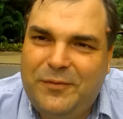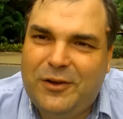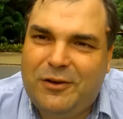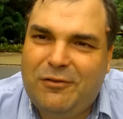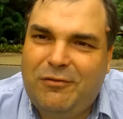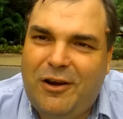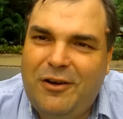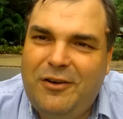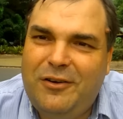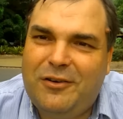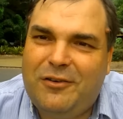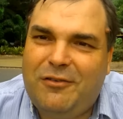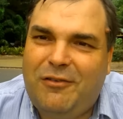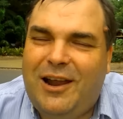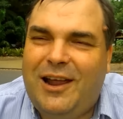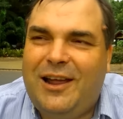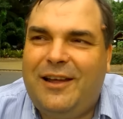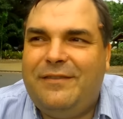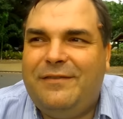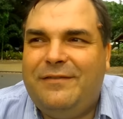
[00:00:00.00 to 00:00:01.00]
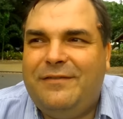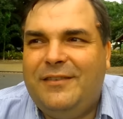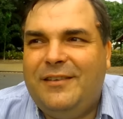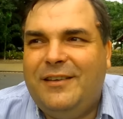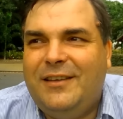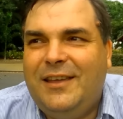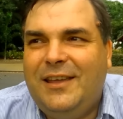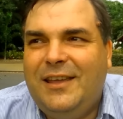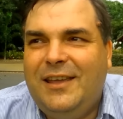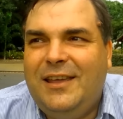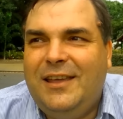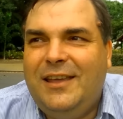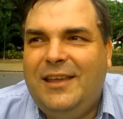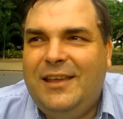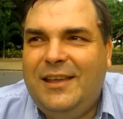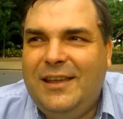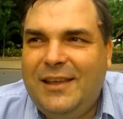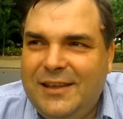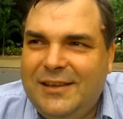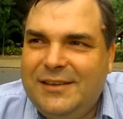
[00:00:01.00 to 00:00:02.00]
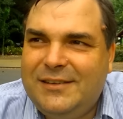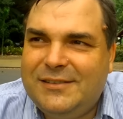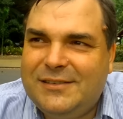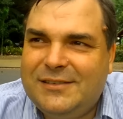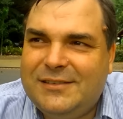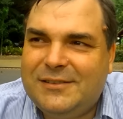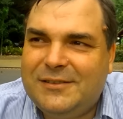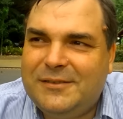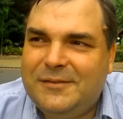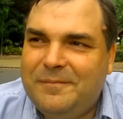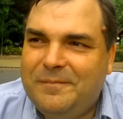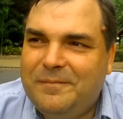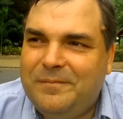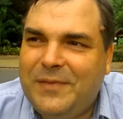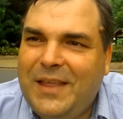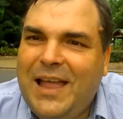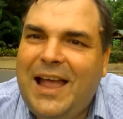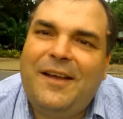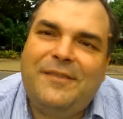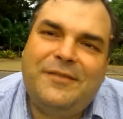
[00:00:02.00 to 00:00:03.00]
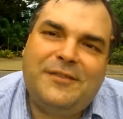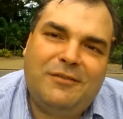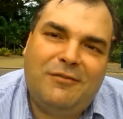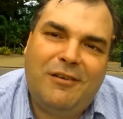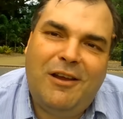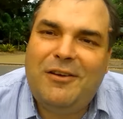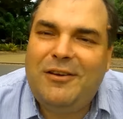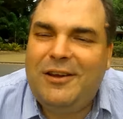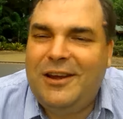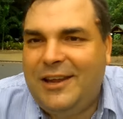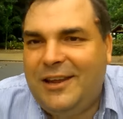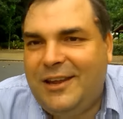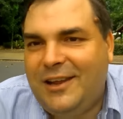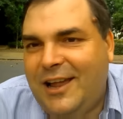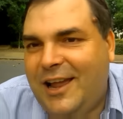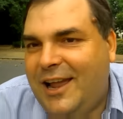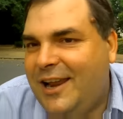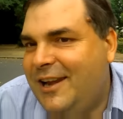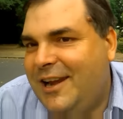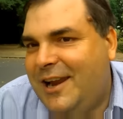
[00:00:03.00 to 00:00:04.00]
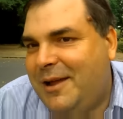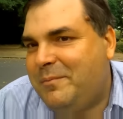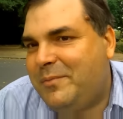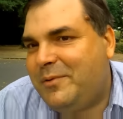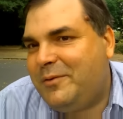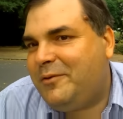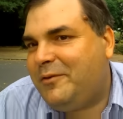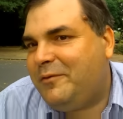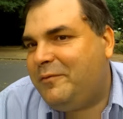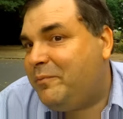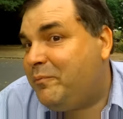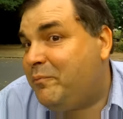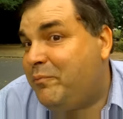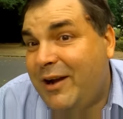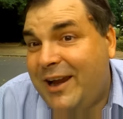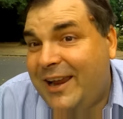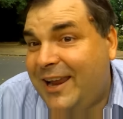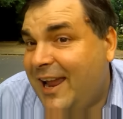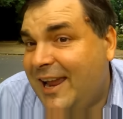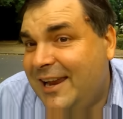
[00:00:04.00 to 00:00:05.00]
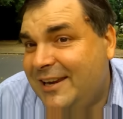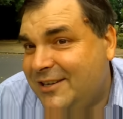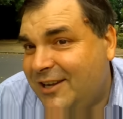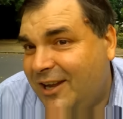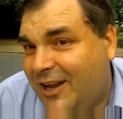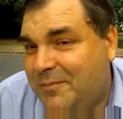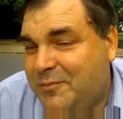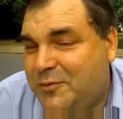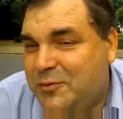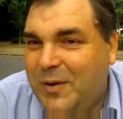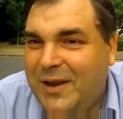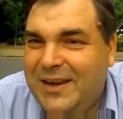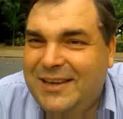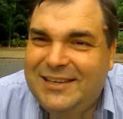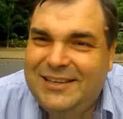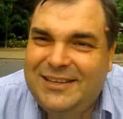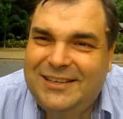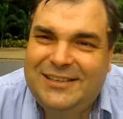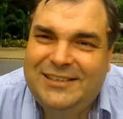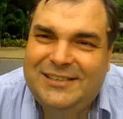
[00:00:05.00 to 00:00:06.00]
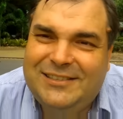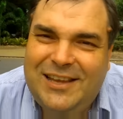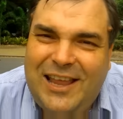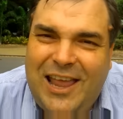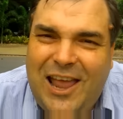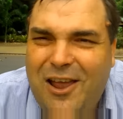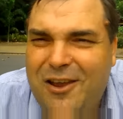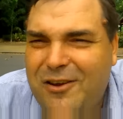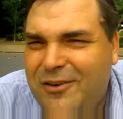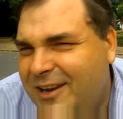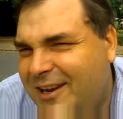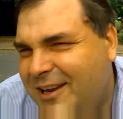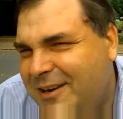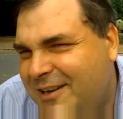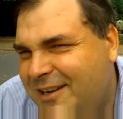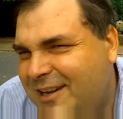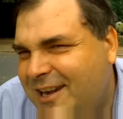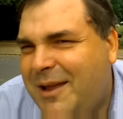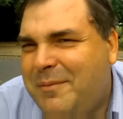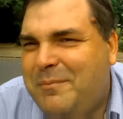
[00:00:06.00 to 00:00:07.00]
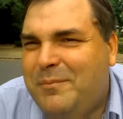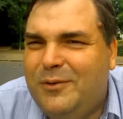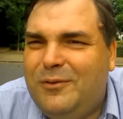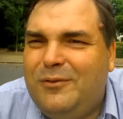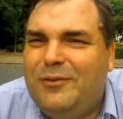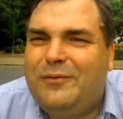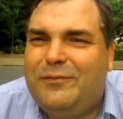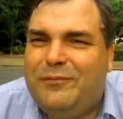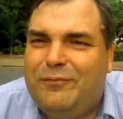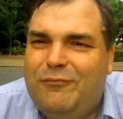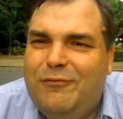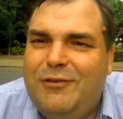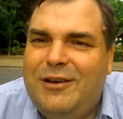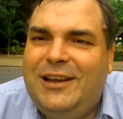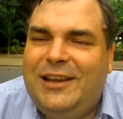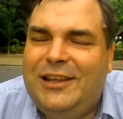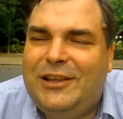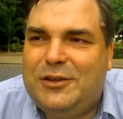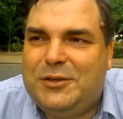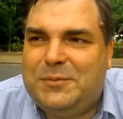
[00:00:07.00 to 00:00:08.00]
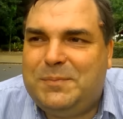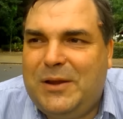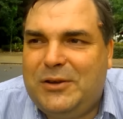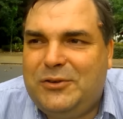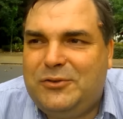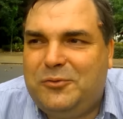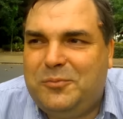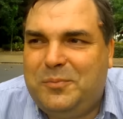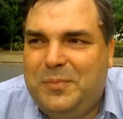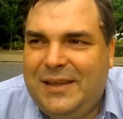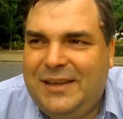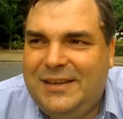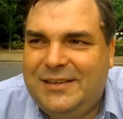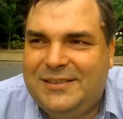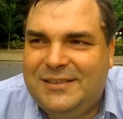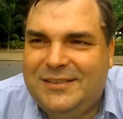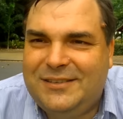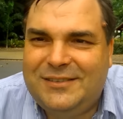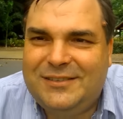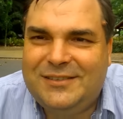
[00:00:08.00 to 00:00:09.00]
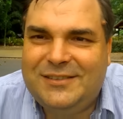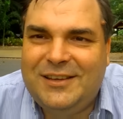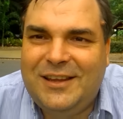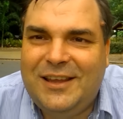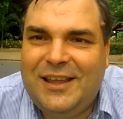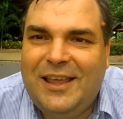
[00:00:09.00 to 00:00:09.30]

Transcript: a chronograph is after owning a number of Breguet Type 20s, owning a number of really special pieces,